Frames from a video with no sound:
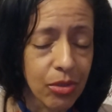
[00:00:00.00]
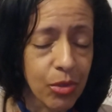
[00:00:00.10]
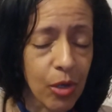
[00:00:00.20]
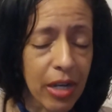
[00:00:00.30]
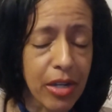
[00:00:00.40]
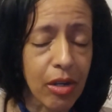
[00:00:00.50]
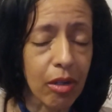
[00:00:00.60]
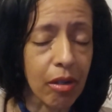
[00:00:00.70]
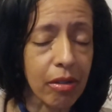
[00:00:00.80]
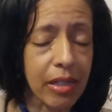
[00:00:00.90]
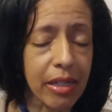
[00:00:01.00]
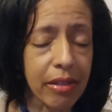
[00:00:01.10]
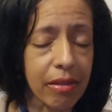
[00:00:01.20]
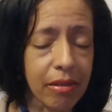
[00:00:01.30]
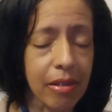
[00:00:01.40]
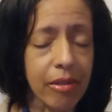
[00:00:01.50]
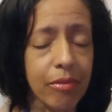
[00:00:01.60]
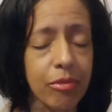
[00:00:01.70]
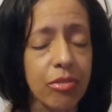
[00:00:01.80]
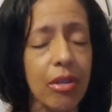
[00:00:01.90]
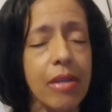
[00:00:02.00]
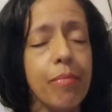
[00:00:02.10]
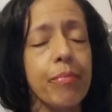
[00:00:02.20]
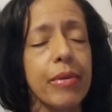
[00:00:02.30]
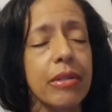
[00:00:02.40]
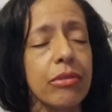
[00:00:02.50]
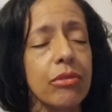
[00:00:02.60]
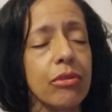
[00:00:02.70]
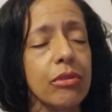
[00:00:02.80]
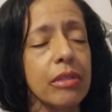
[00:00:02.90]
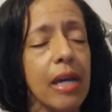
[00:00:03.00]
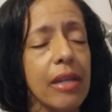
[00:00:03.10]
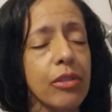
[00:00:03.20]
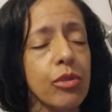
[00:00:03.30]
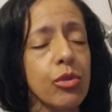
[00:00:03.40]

You are no longer the same person that